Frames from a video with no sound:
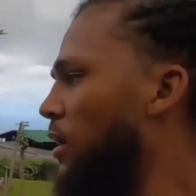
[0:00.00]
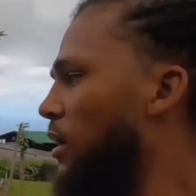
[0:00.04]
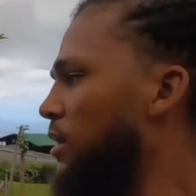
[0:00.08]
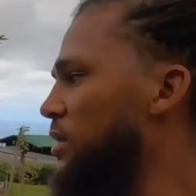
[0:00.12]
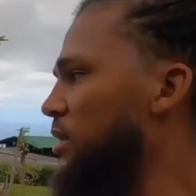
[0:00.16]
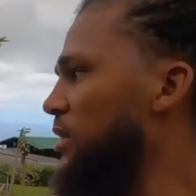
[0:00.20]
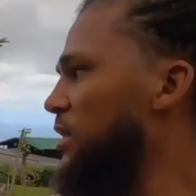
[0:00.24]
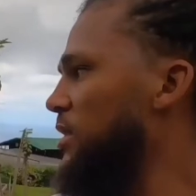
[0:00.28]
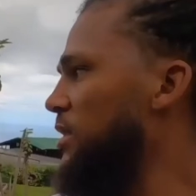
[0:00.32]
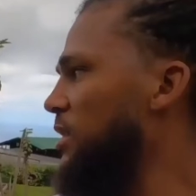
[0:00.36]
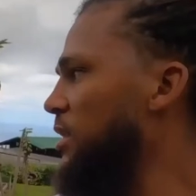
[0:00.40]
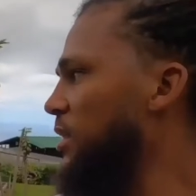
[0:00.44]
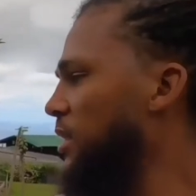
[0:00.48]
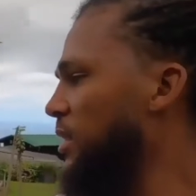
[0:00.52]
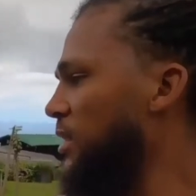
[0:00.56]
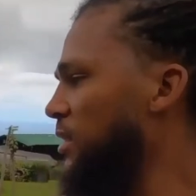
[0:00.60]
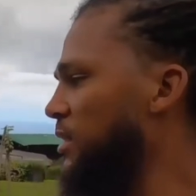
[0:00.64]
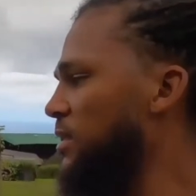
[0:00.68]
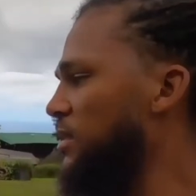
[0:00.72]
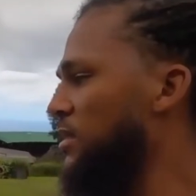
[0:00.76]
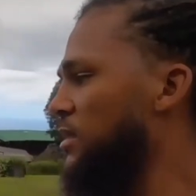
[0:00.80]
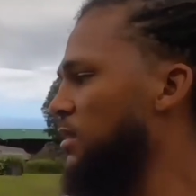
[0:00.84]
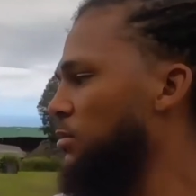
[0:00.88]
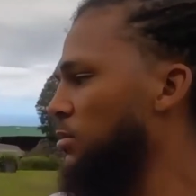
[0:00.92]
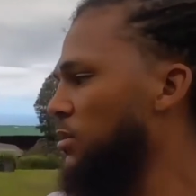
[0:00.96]
just to
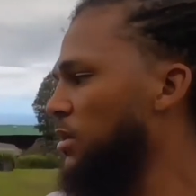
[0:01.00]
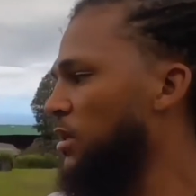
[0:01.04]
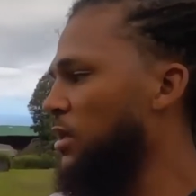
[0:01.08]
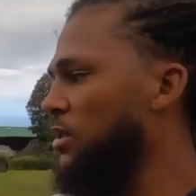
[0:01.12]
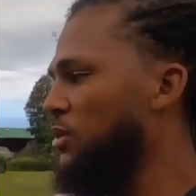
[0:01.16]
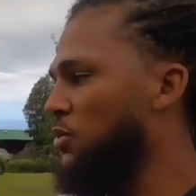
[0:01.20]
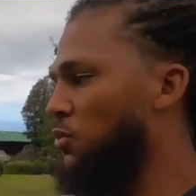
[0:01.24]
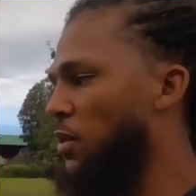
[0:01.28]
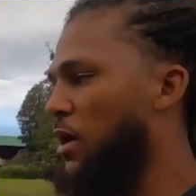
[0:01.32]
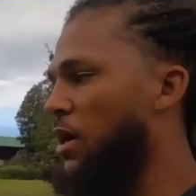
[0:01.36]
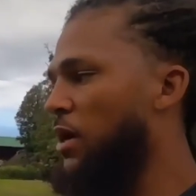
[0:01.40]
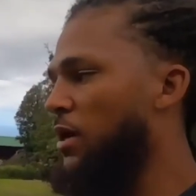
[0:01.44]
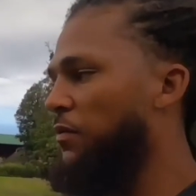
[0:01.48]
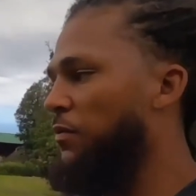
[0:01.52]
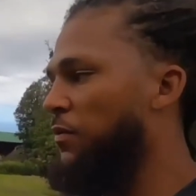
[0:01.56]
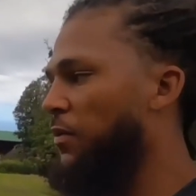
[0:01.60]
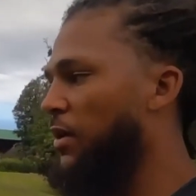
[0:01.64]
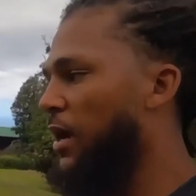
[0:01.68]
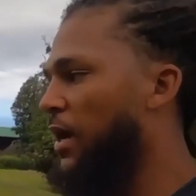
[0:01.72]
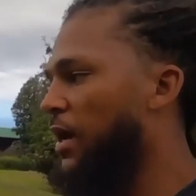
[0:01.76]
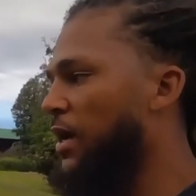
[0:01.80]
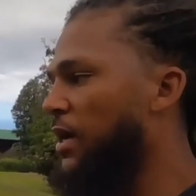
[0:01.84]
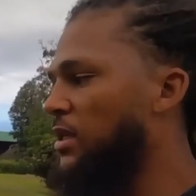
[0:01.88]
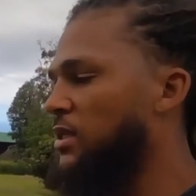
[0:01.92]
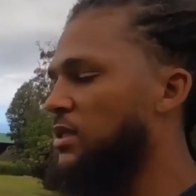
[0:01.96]
get some things ready for
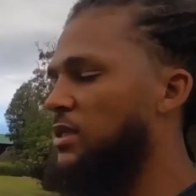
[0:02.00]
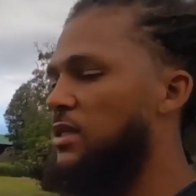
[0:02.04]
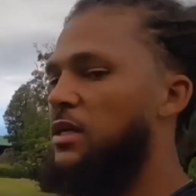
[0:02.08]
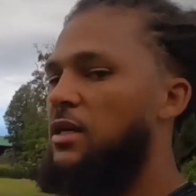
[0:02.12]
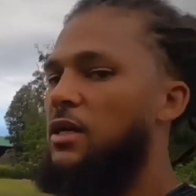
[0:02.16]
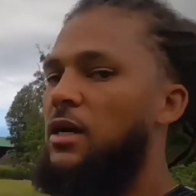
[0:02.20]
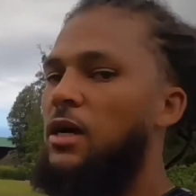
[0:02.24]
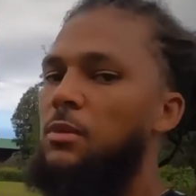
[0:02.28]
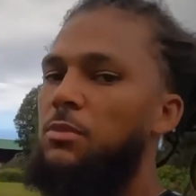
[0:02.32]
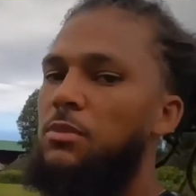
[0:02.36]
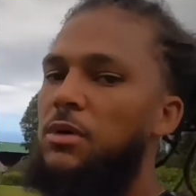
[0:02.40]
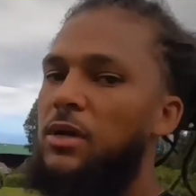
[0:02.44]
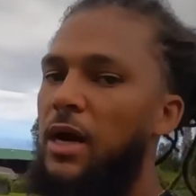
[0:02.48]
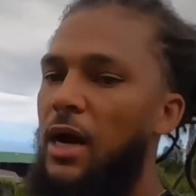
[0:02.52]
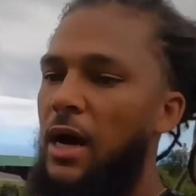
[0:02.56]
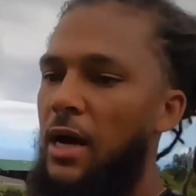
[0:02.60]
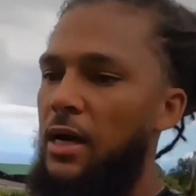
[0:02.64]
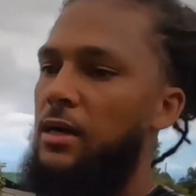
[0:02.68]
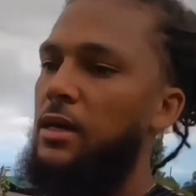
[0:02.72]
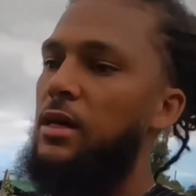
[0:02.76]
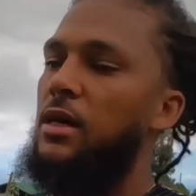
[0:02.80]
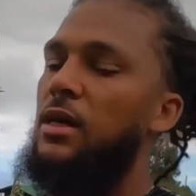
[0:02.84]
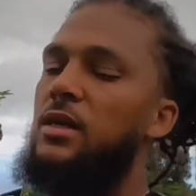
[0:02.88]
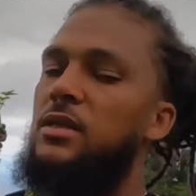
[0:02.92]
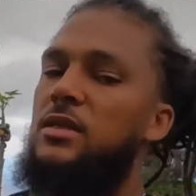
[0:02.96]
Asia to come
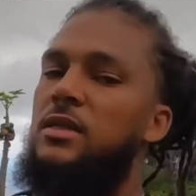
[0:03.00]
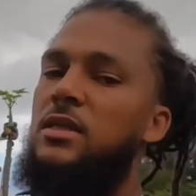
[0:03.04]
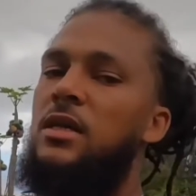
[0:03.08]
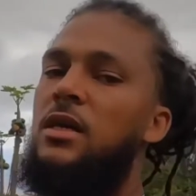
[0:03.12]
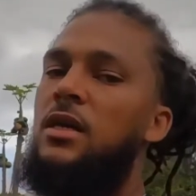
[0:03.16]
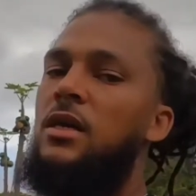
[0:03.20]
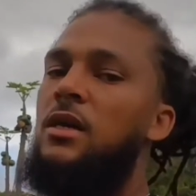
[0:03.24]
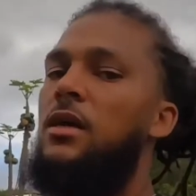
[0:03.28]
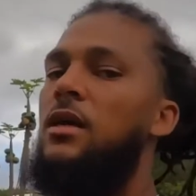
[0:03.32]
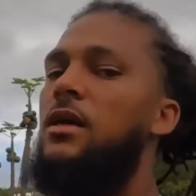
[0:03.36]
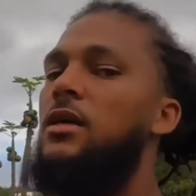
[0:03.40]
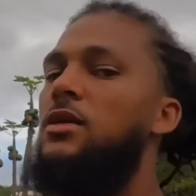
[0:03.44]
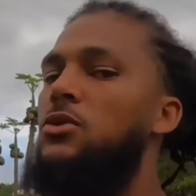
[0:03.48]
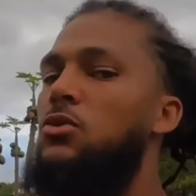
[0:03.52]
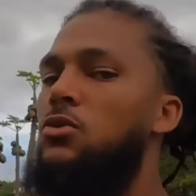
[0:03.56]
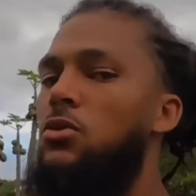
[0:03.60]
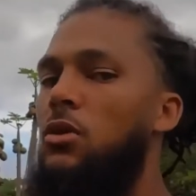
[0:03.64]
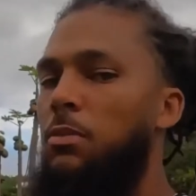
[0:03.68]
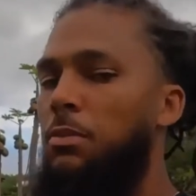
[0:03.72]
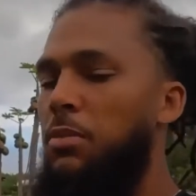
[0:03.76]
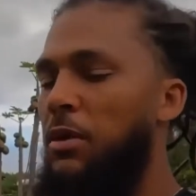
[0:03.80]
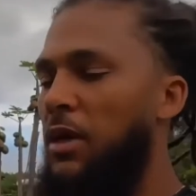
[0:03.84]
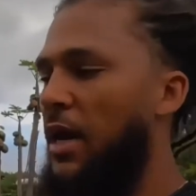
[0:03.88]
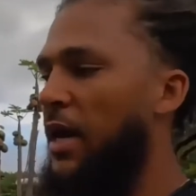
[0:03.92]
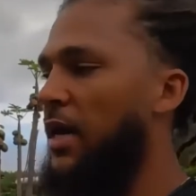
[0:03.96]
behind us and do the
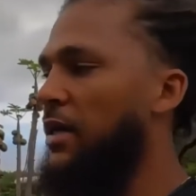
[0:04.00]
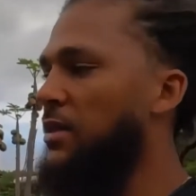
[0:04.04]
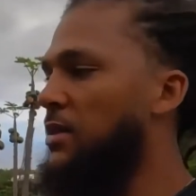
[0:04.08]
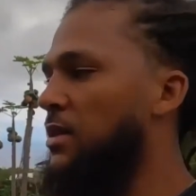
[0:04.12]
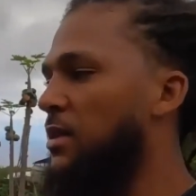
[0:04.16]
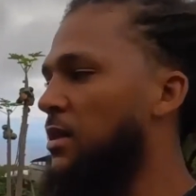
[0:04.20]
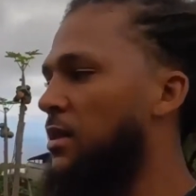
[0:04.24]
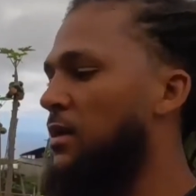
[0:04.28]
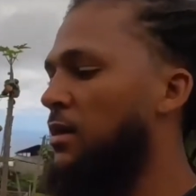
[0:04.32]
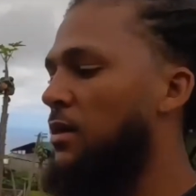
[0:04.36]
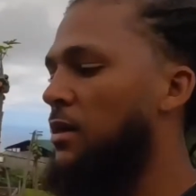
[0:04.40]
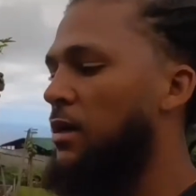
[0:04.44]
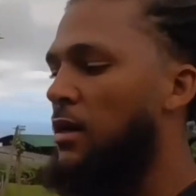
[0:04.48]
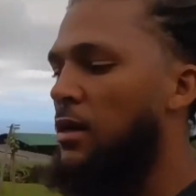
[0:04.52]
planting.